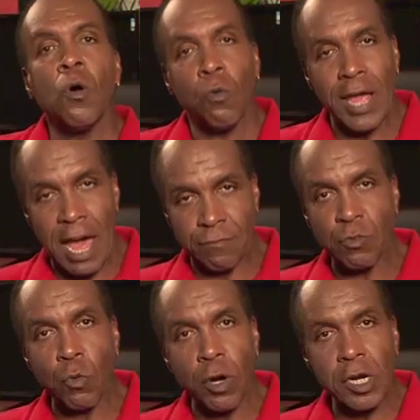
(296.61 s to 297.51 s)
we have
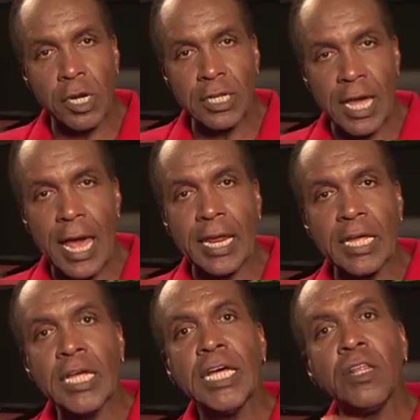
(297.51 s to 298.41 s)
to work on
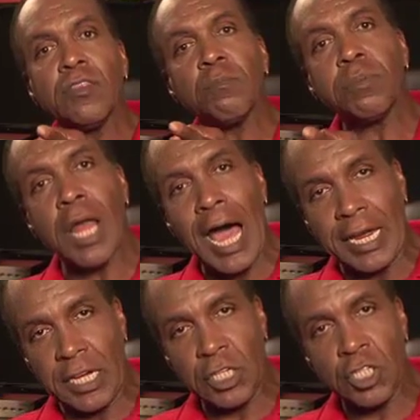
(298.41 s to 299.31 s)
getting the
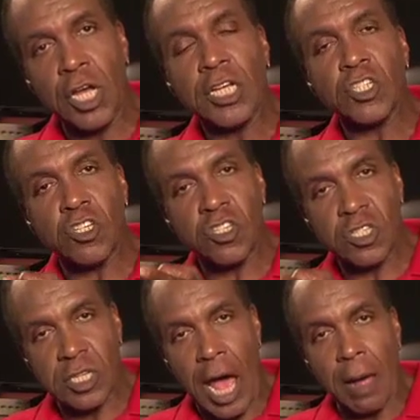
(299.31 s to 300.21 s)
blockage to
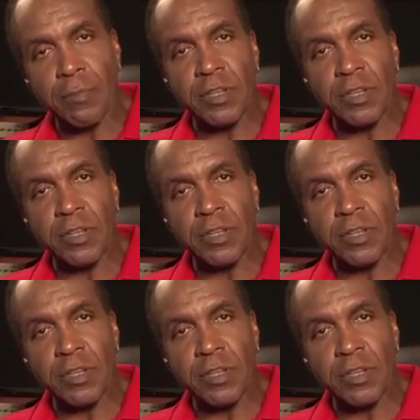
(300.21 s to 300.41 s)
stop.